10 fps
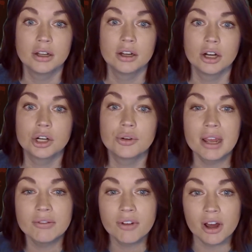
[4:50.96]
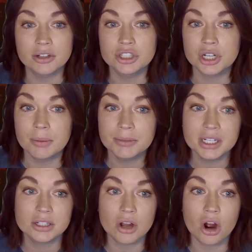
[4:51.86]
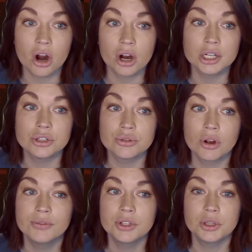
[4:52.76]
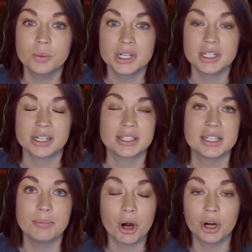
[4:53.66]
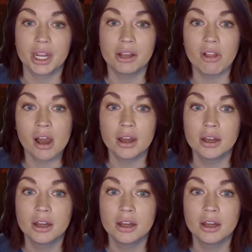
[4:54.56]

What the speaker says: Her grandfather jumped in his car and drove to the Winn-Dixie parking lot.